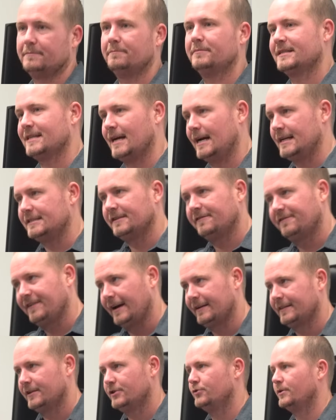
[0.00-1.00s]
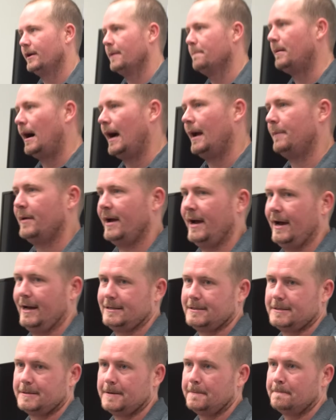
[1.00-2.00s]
And besides the fact that you get
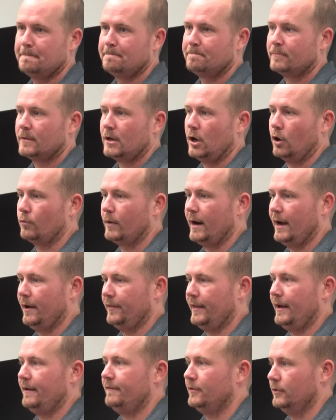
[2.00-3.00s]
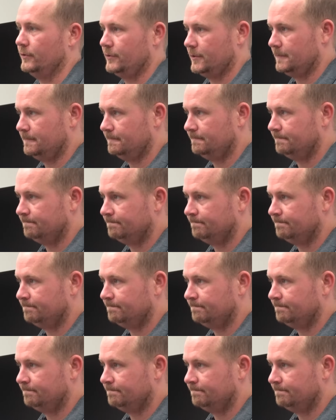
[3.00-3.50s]
bypass around that filter.